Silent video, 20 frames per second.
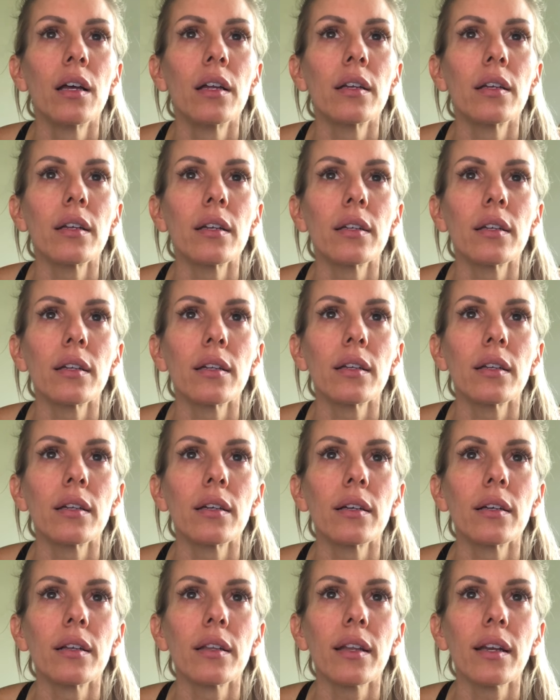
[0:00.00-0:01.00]
I
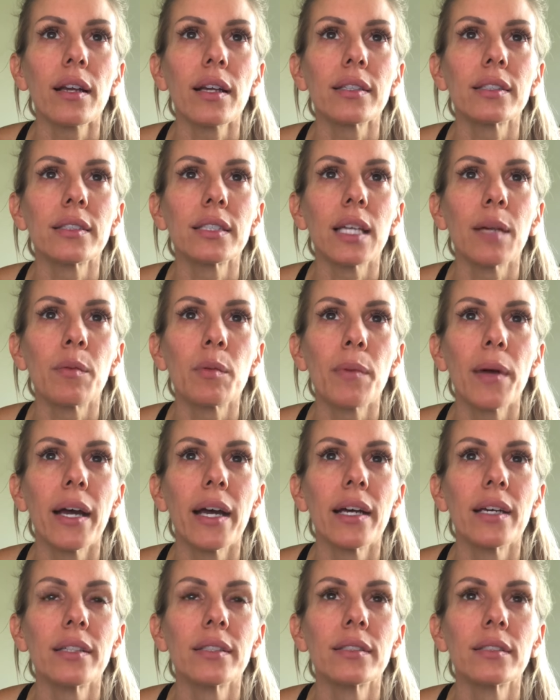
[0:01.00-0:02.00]
think I skipped
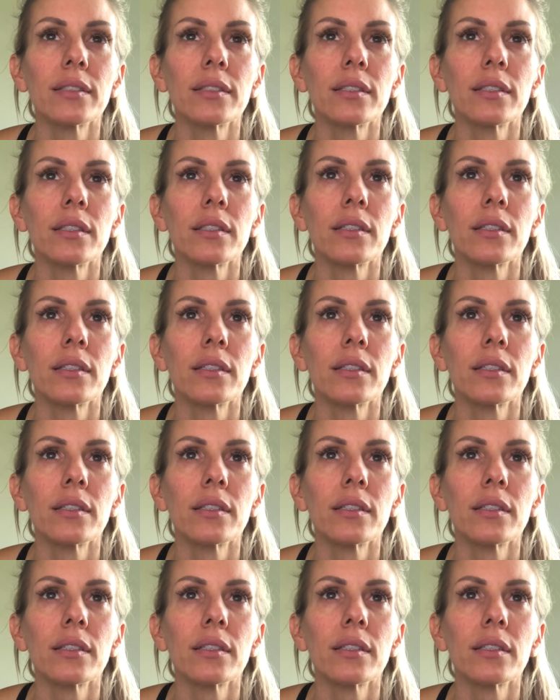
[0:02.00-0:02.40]
past.